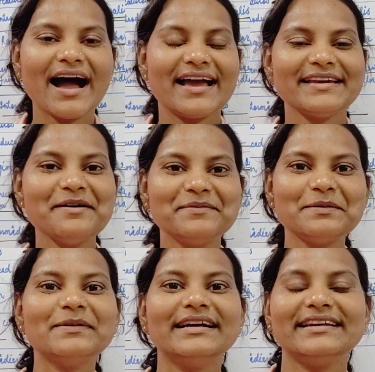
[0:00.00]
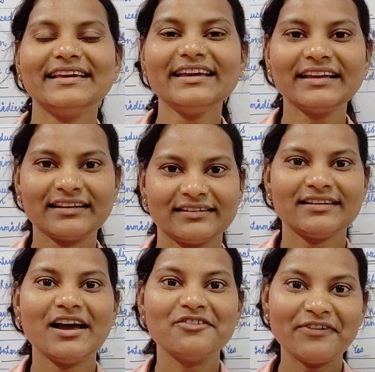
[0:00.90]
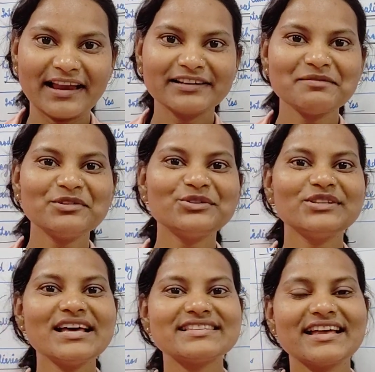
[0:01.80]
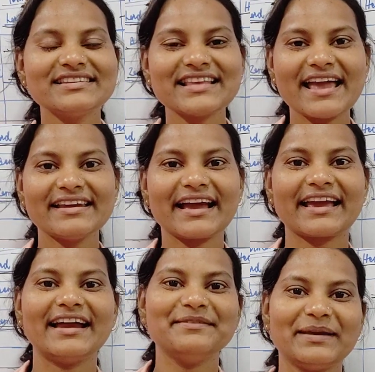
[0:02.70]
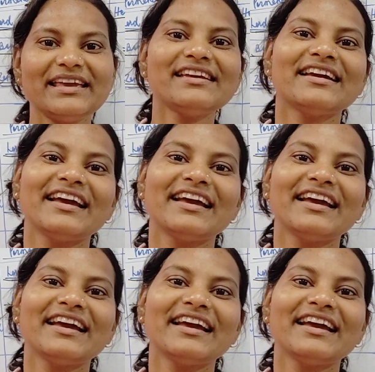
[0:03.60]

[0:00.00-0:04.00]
Hi everybody, welcome to the Sunshine Academy.